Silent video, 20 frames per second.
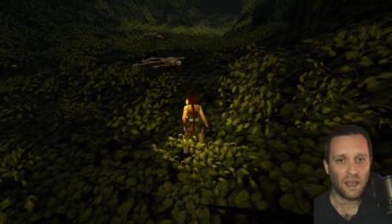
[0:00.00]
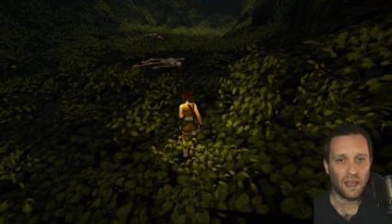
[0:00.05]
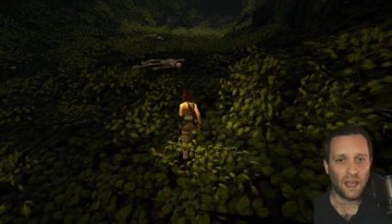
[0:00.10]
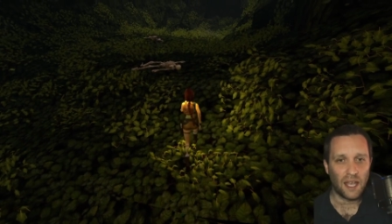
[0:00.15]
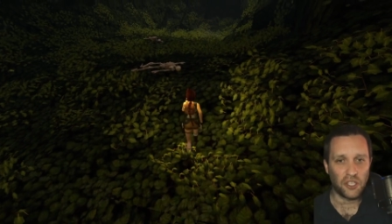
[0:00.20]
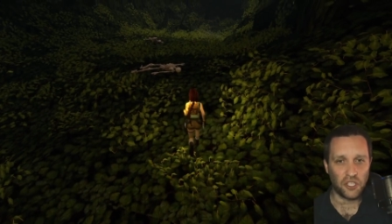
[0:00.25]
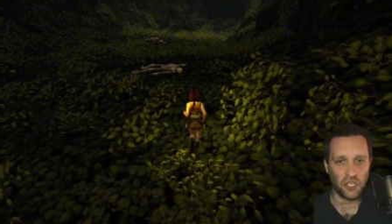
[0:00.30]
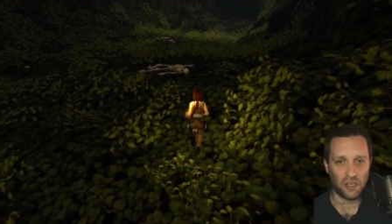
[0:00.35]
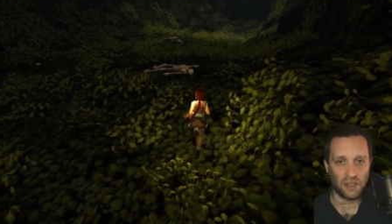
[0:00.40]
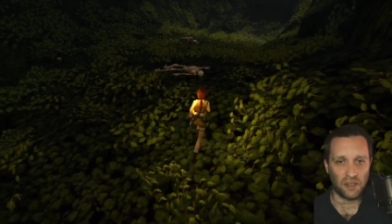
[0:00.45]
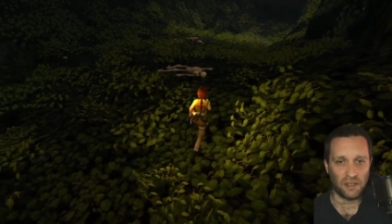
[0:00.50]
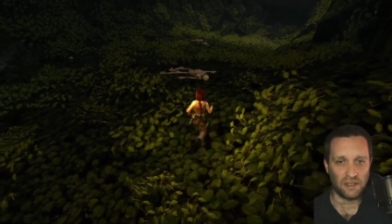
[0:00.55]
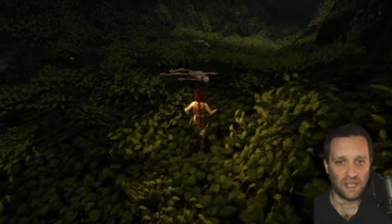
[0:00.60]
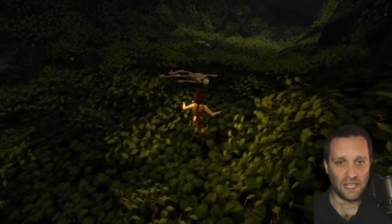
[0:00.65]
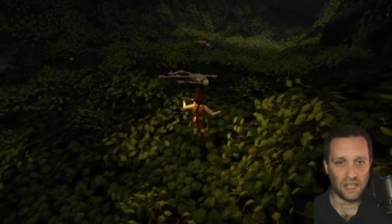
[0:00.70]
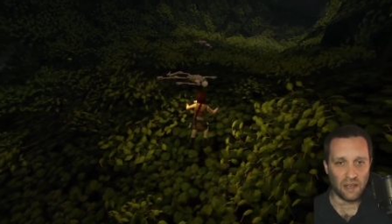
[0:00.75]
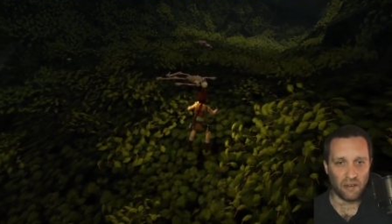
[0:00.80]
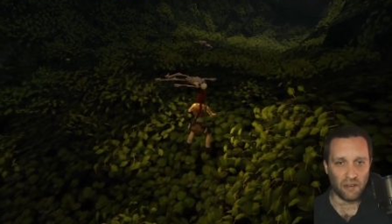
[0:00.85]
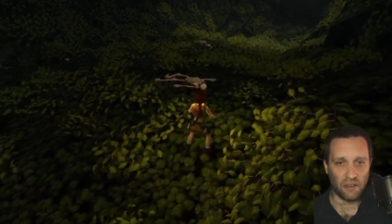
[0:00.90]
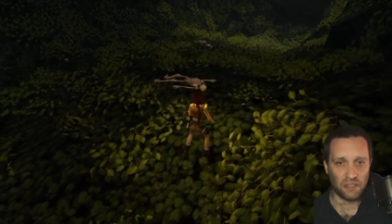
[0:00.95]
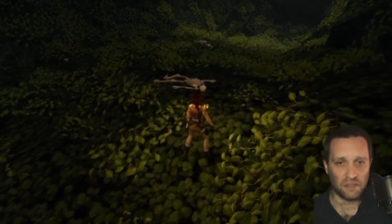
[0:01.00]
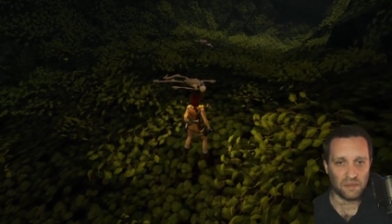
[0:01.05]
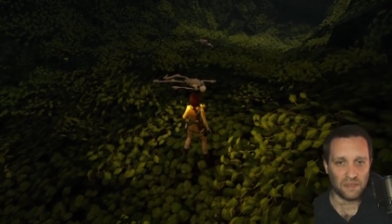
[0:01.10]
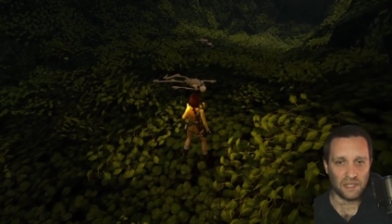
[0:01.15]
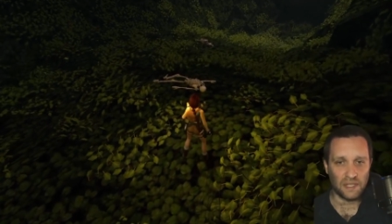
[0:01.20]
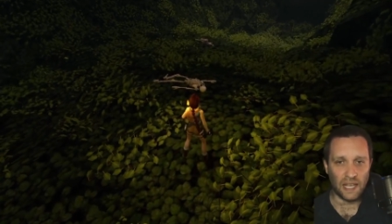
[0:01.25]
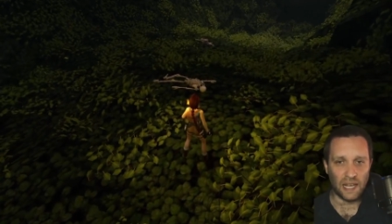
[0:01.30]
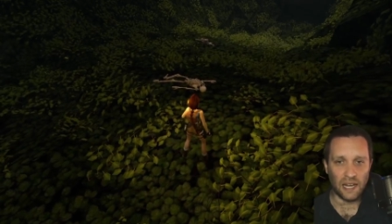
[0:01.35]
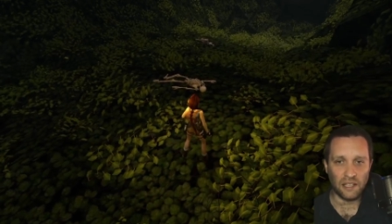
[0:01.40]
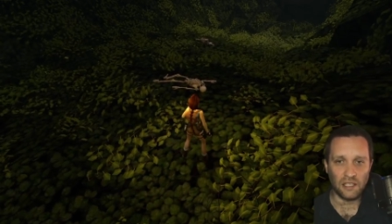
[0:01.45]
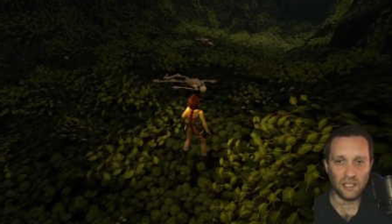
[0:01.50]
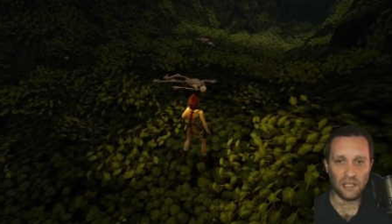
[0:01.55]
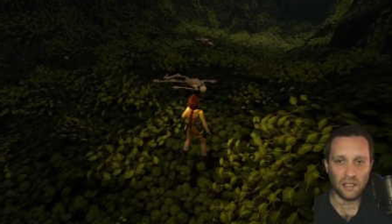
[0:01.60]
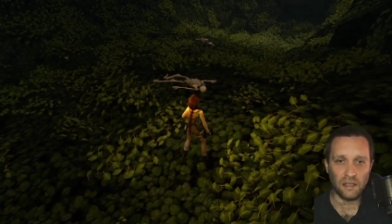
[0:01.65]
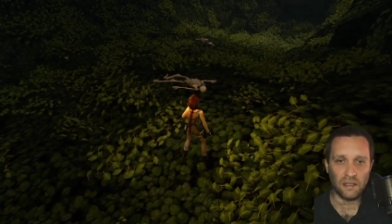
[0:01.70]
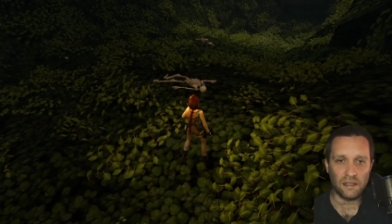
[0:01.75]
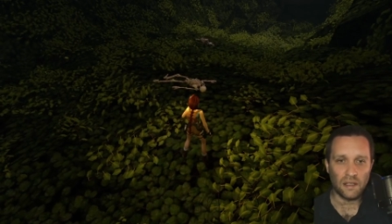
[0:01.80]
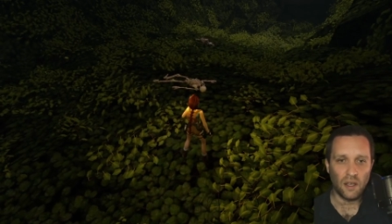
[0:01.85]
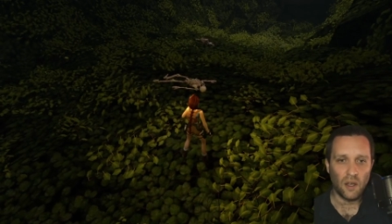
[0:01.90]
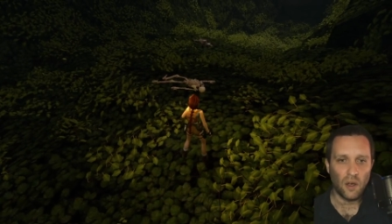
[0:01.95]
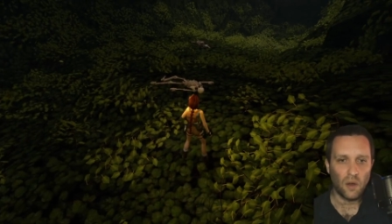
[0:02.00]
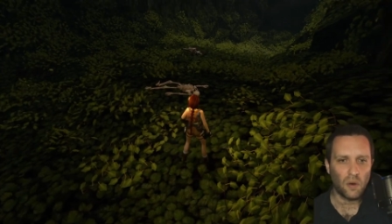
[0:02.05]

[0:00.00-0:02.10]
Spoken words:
As you can see, there are some skeletons.